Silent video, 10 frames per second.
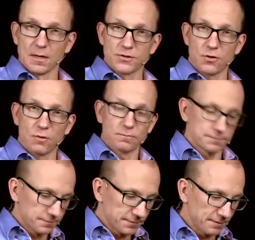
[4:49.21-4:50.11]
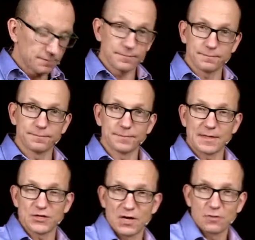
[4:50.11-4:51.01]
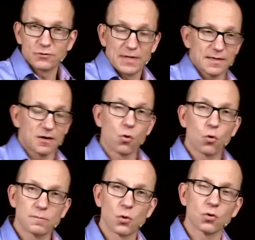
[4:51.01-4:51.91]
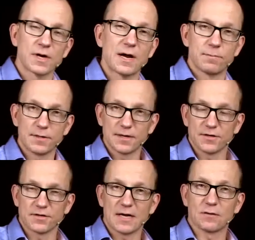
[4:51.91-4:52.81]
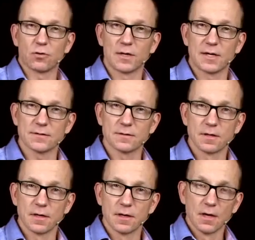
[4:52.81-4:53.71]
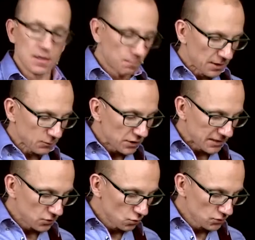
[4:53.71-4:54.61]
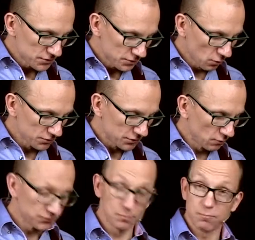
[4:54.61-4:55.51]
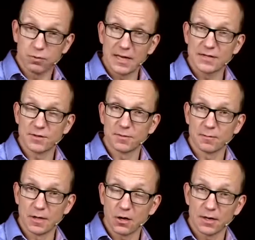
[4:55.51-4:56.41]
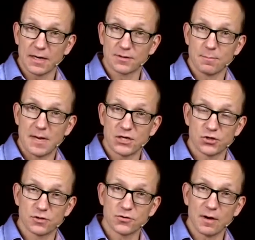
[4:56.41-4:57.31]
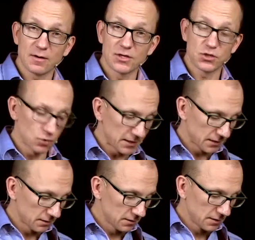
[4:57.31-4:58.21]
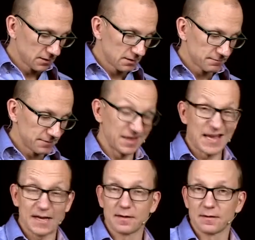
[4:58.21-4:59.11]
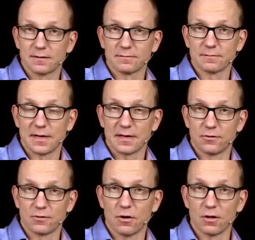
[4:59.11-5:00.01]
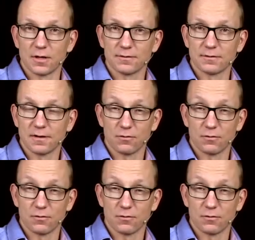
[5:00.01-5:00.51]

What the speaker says: So it sounds like a chord broken up, and that's exactly what it is. But we can use those notes to play something melodic, as I mentioned. So I'm going to show you a little lick, I could call it.